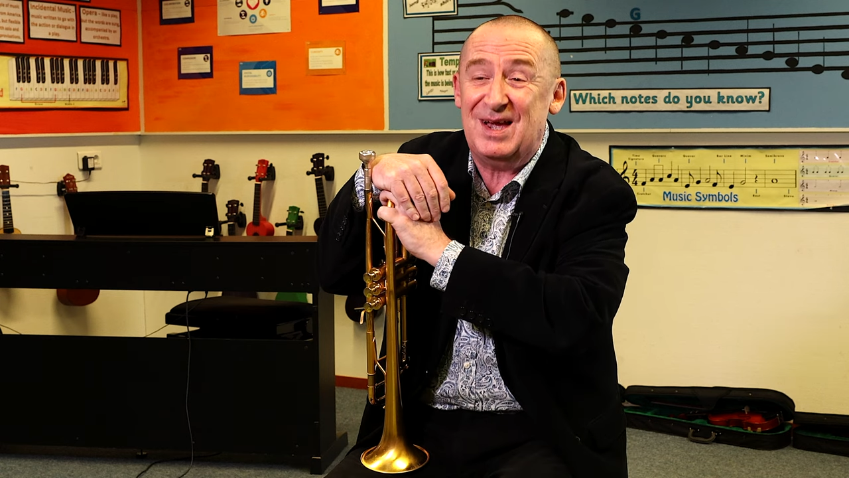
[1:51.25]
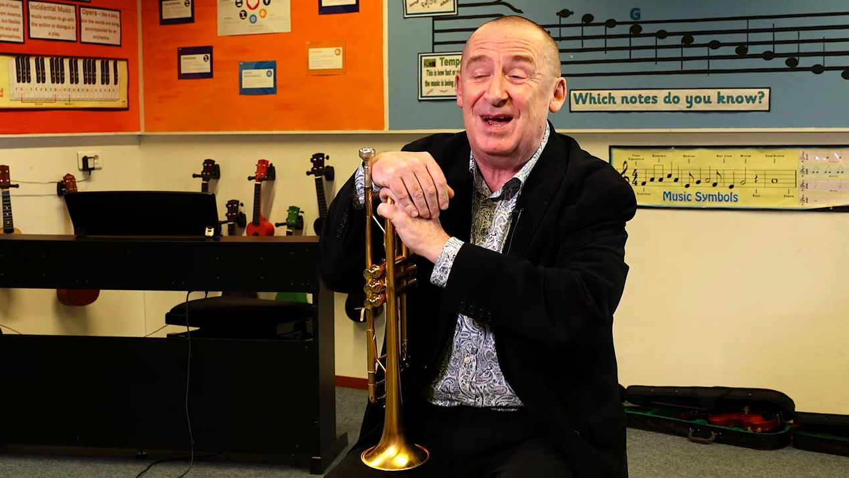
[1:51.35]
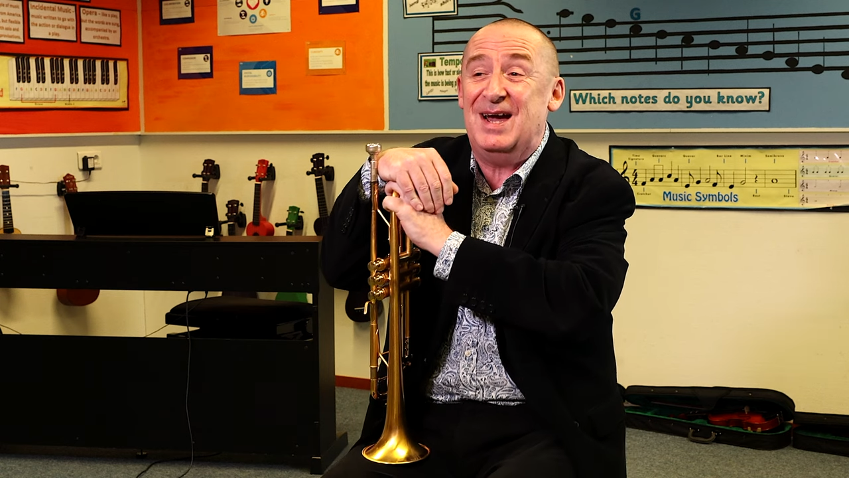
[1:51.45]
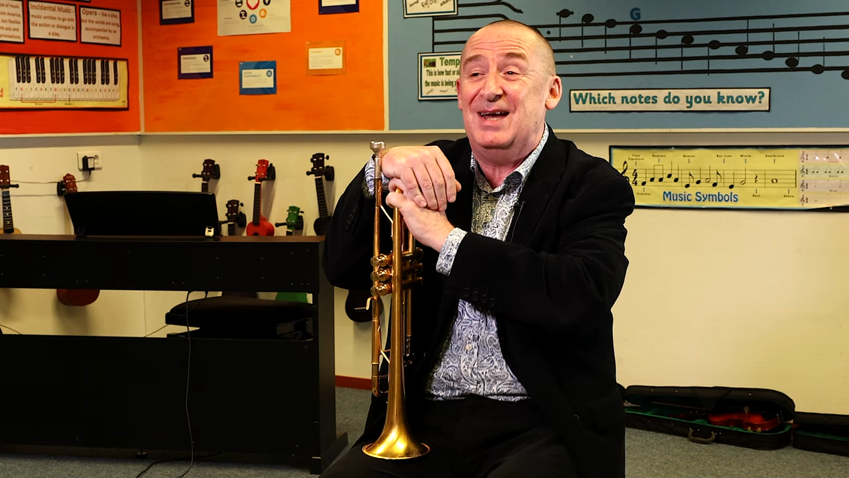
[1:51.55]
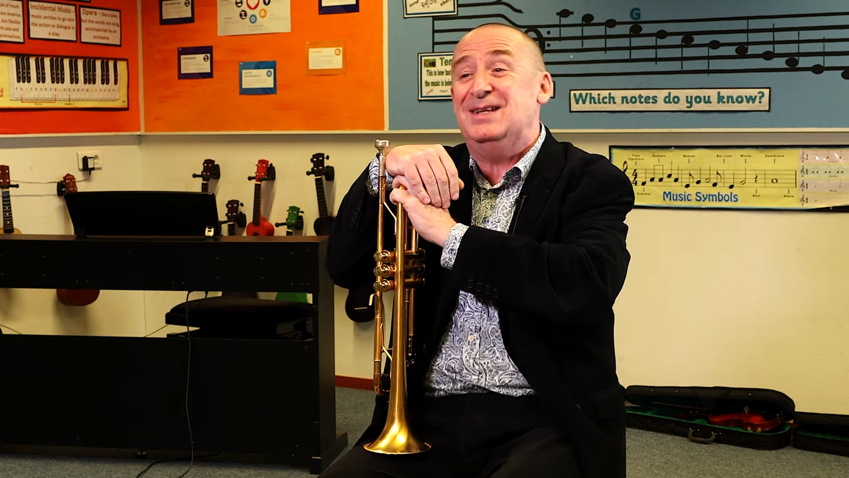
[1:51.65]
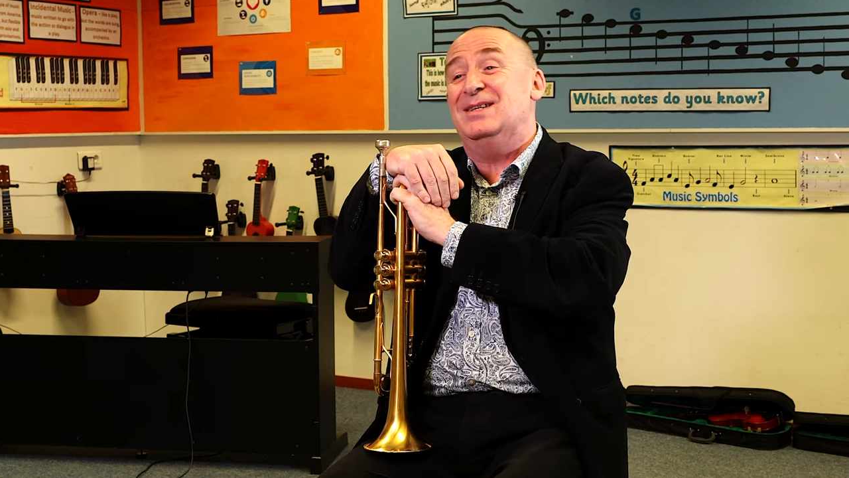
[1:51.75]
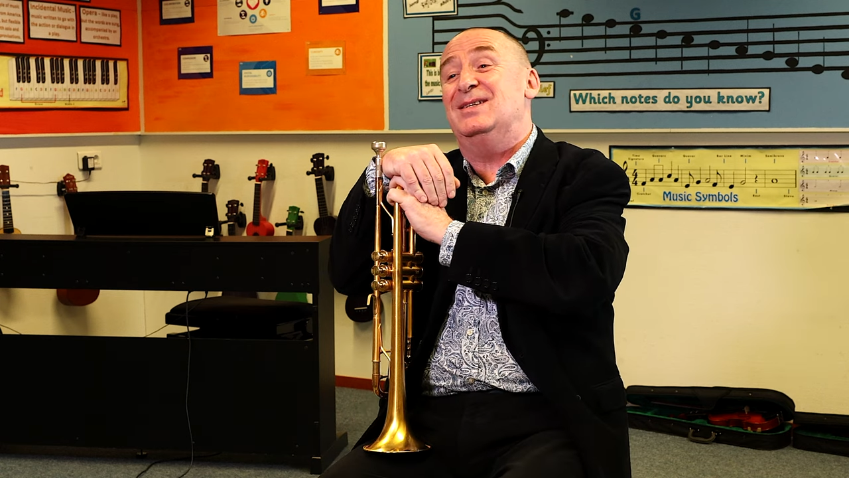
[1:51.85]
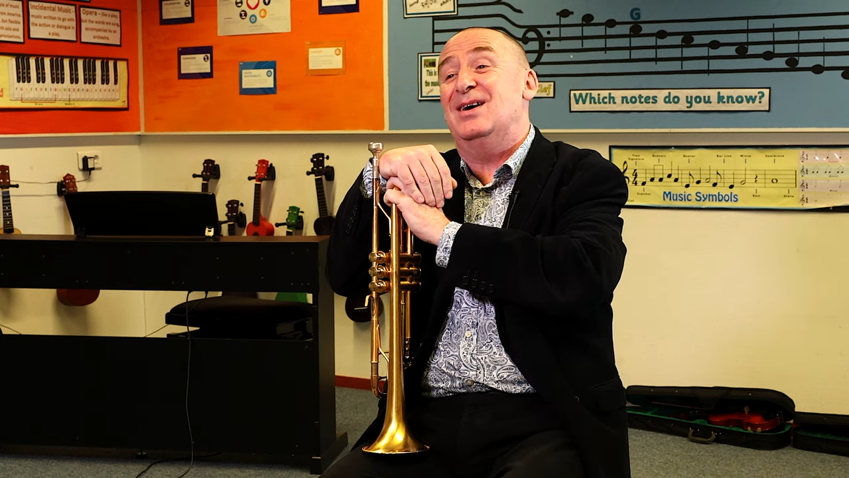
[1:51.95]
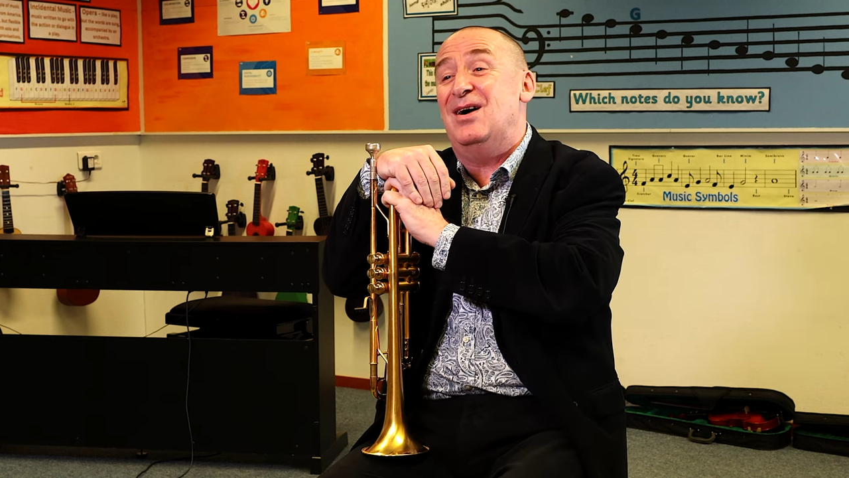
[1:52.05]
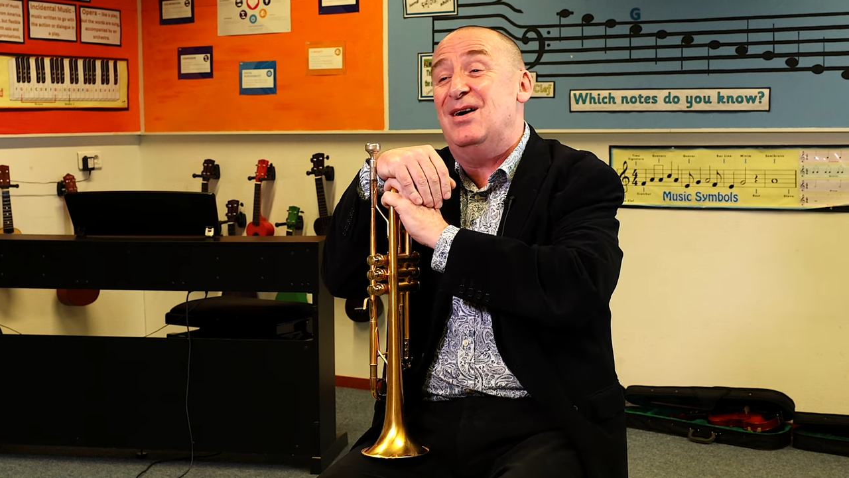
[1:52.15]

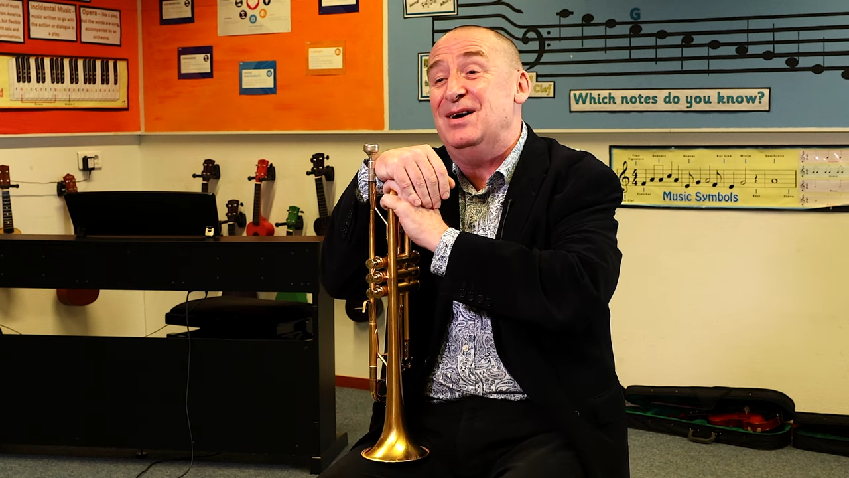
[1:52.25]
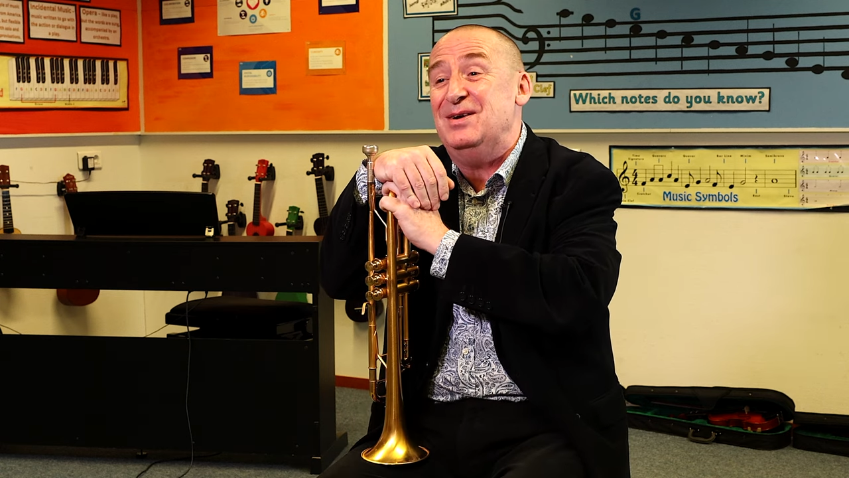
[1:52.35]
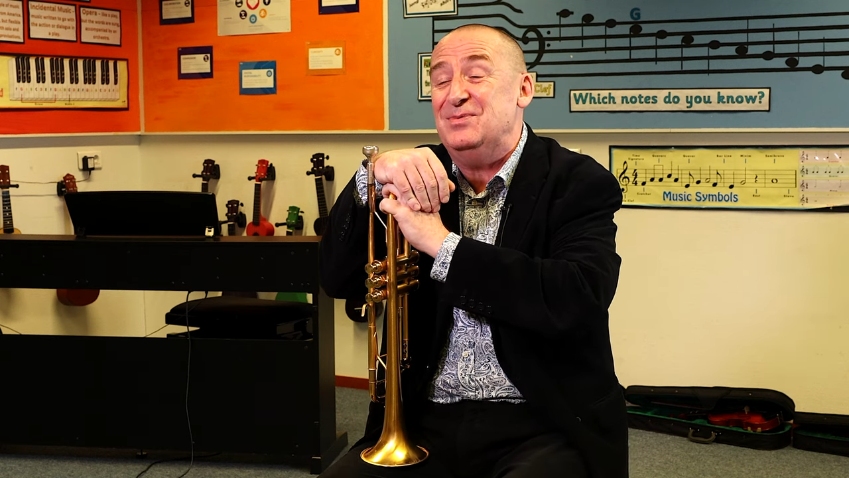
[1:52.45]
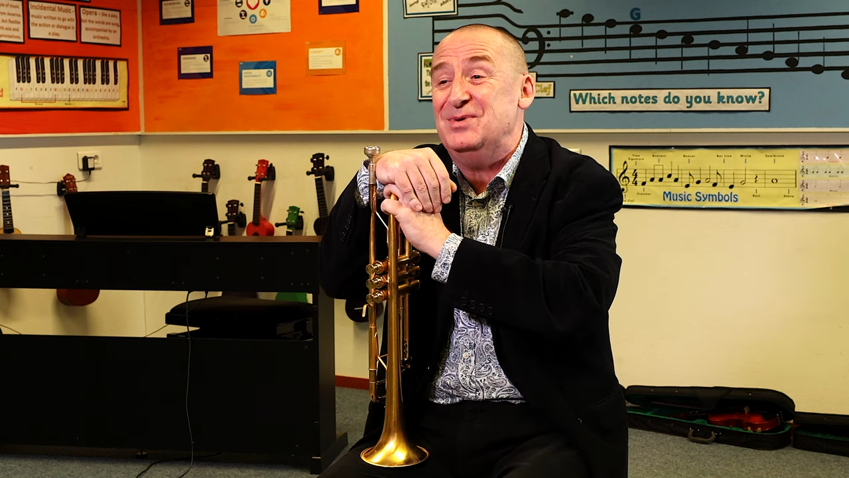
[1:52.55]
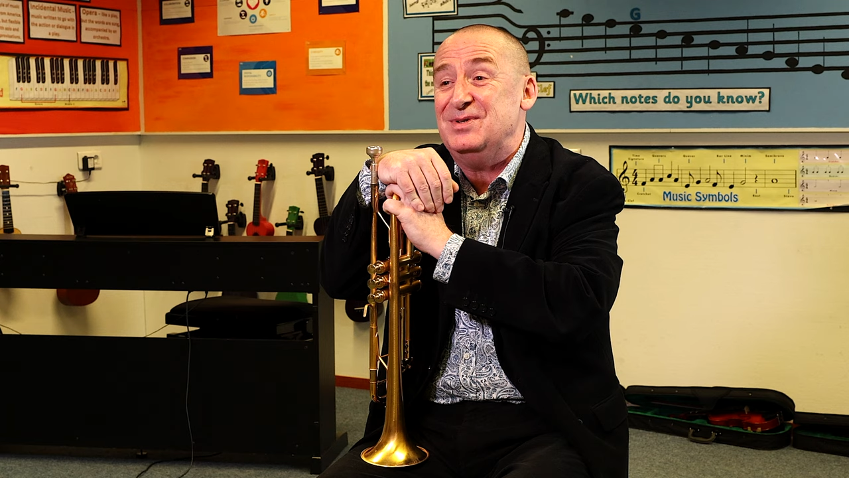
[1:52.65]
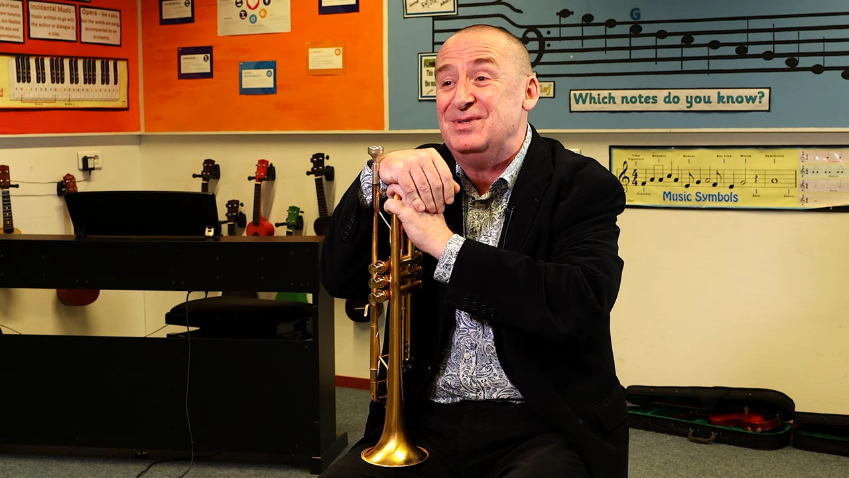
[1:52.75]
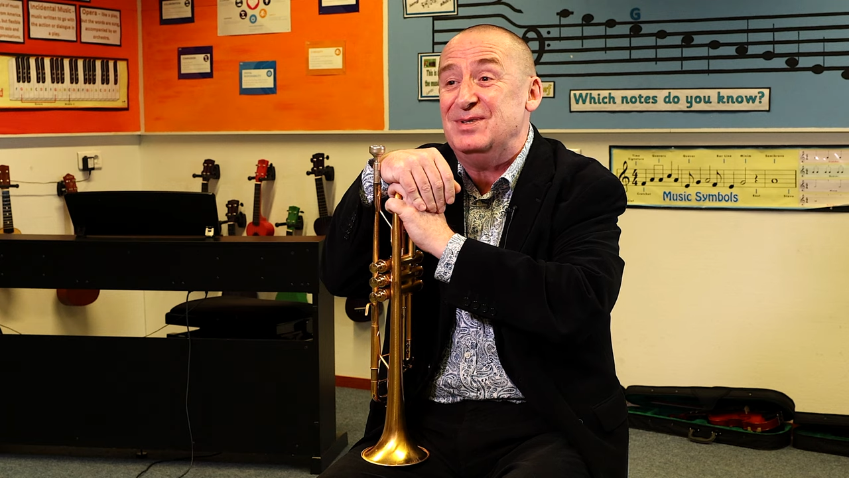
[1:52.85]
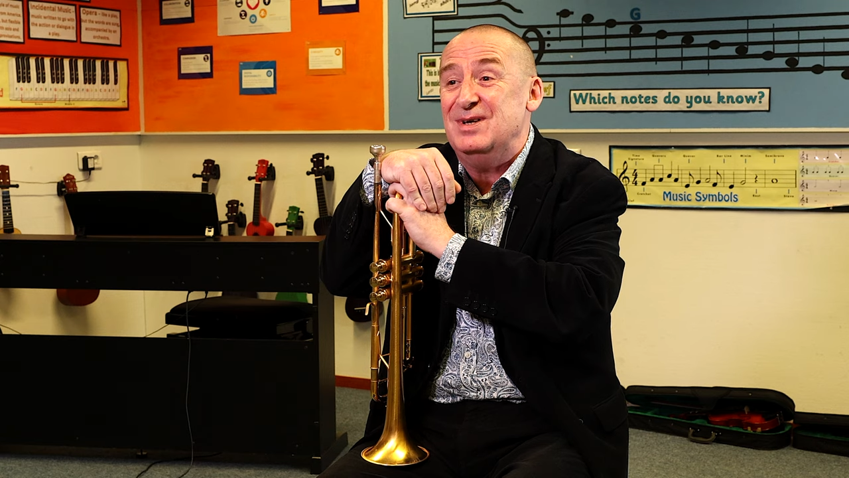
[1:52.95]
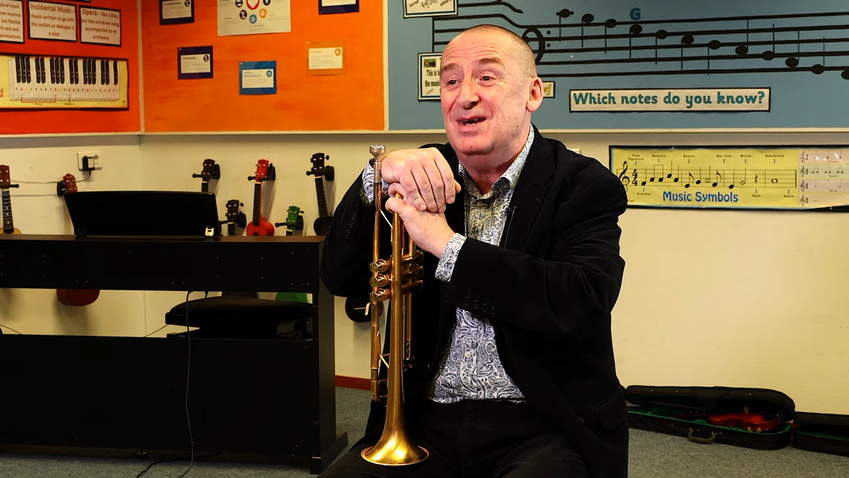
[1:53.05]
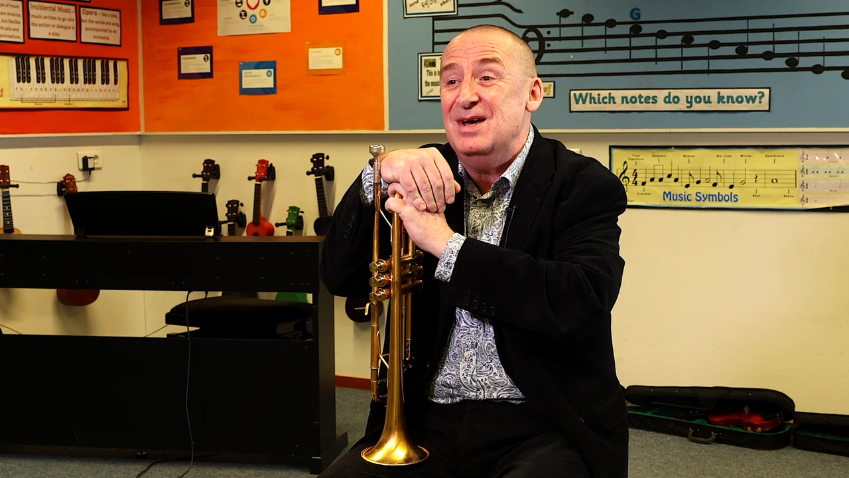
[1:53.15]
and I was.